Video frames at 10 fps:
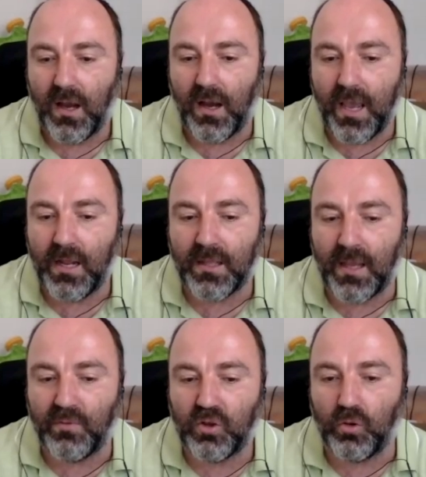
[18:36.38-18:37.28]

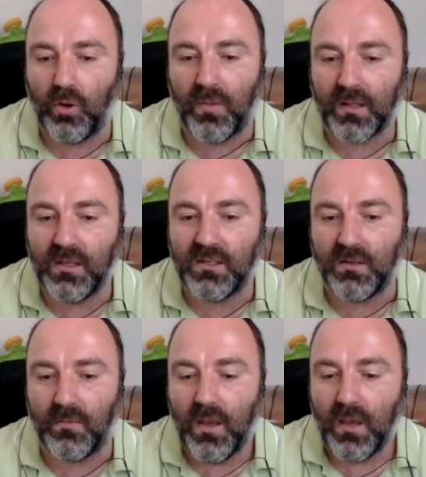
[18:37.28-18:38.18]
anytime soon on
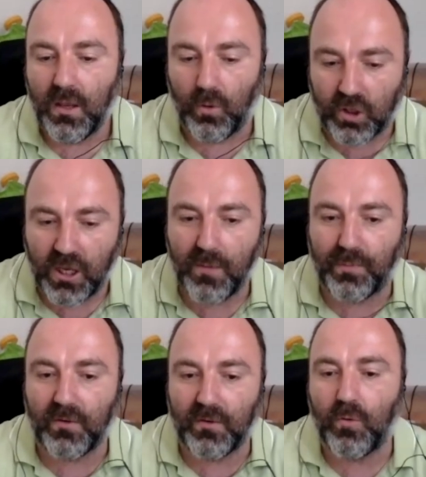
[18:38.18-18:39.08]
magnesium. It will
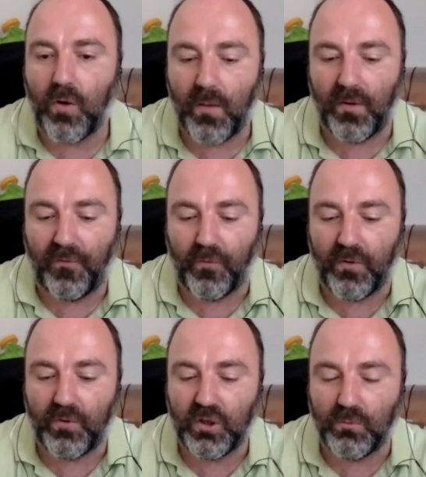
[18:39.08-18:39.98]
keep the requirement for
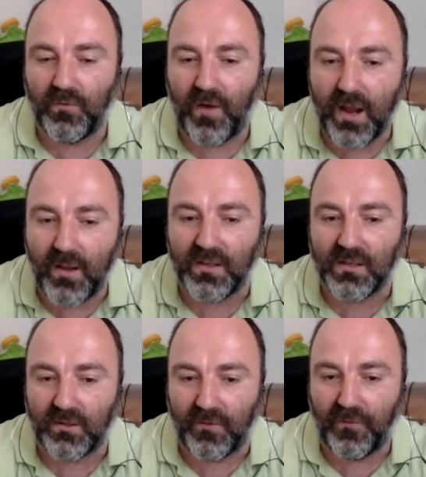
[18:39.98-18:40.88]
enriching with
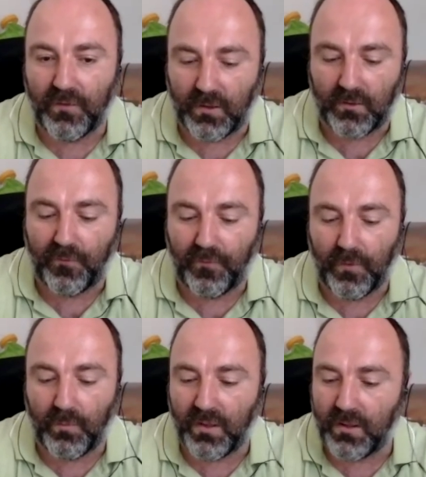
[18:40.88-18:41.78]
vitamins,
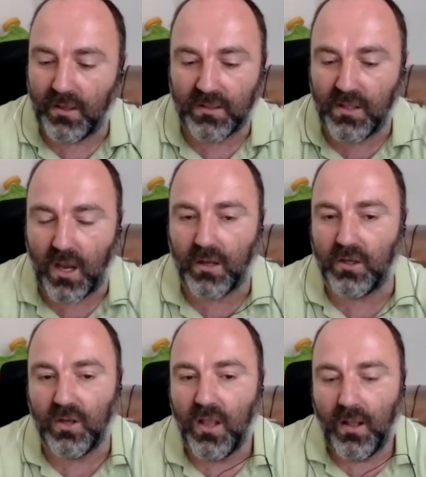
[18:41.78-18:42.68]
but it's not
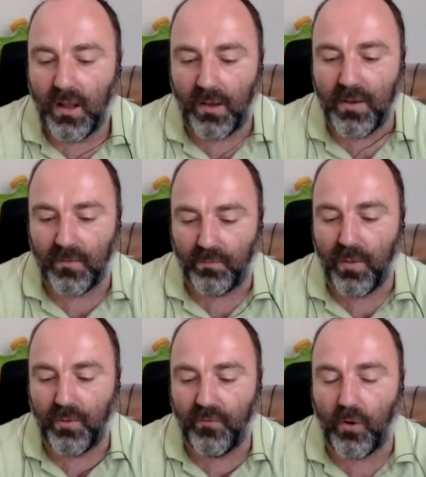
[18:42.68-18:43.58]
going to,
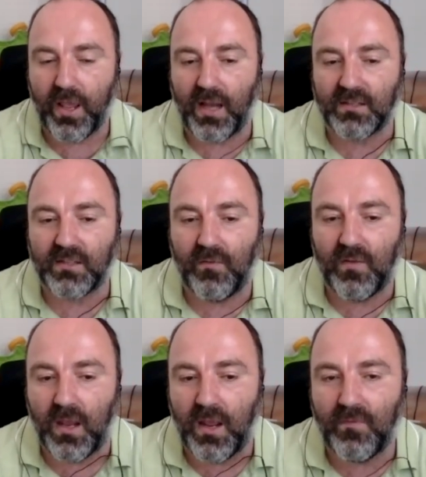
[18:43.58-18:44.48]
people have already asked the
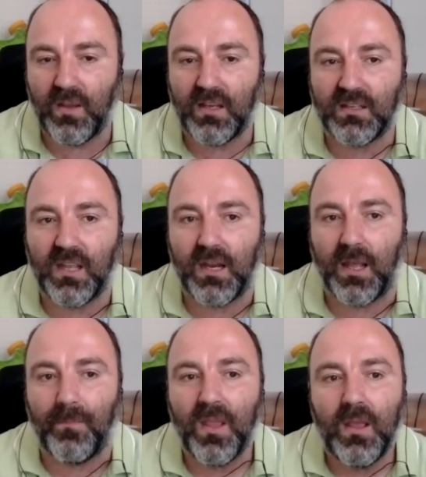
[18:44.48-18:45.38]
FDA, and FDA has said
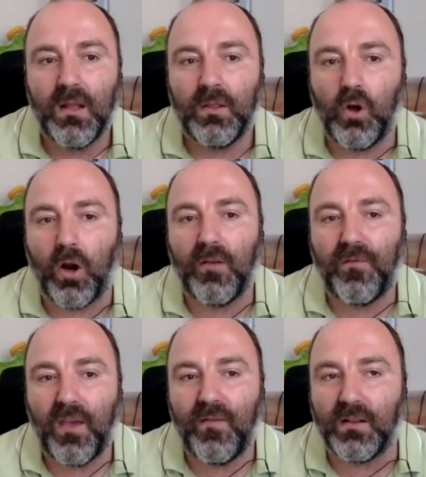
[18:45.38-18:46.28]
that not enough
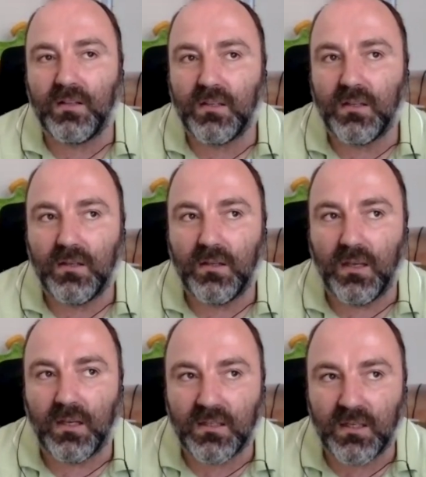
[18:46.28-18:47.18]
evidence
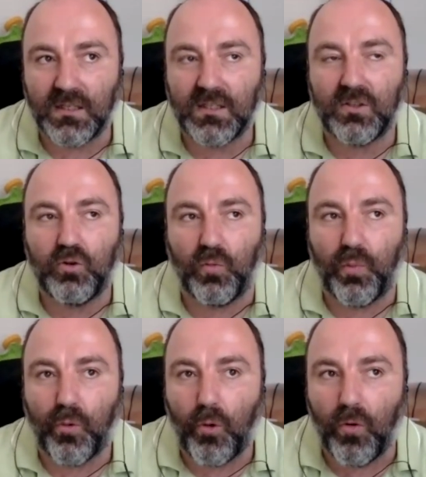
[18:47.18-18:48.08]
exists to
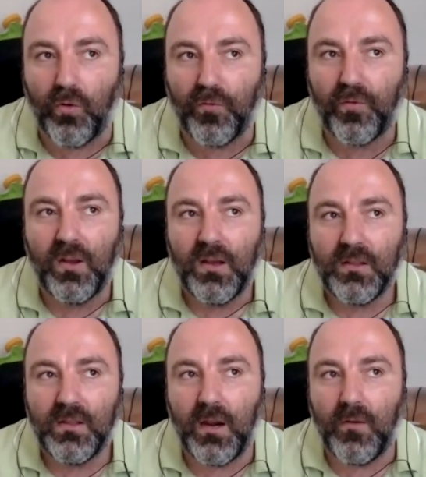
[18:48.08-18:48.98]
prove
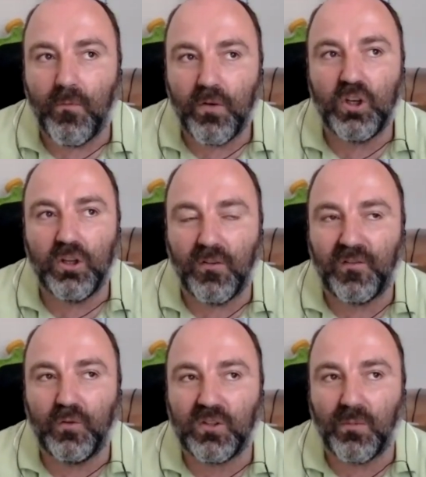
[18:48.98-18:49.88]
that enriching the
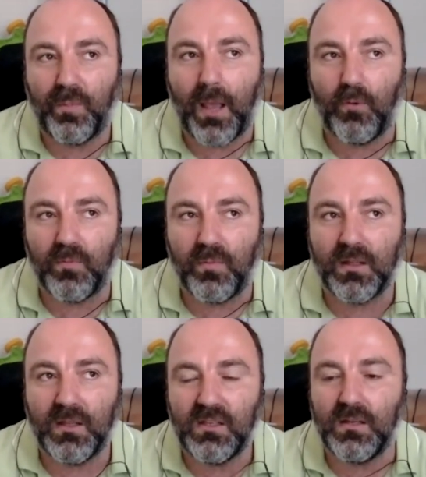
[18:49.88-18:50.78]
food supply with
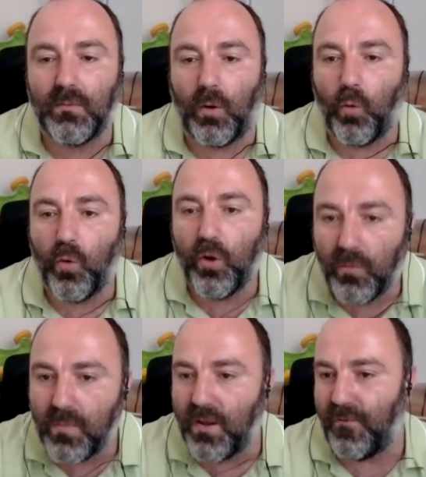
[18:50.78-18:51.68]
magnesium will
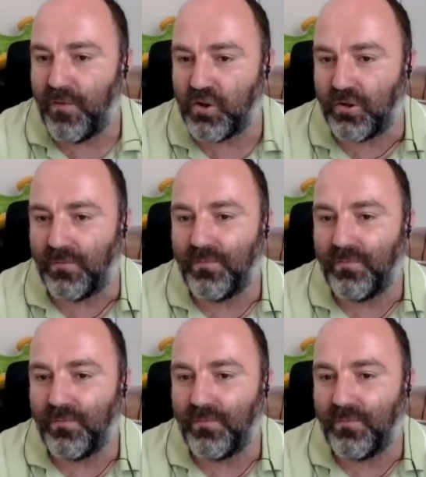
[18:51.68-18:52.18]
be beneficial.